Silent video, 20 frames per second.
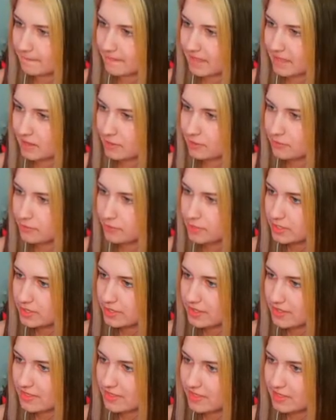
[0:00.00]
How
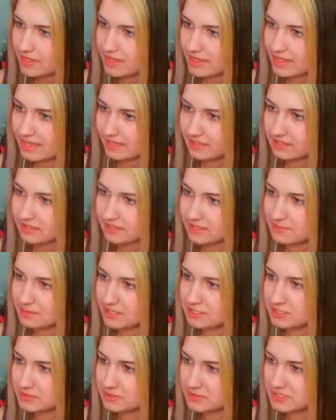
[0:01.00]
the heck am
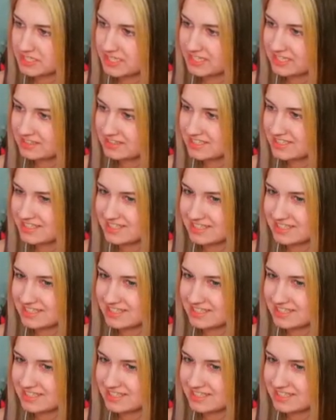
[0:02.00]
I supposed to hit this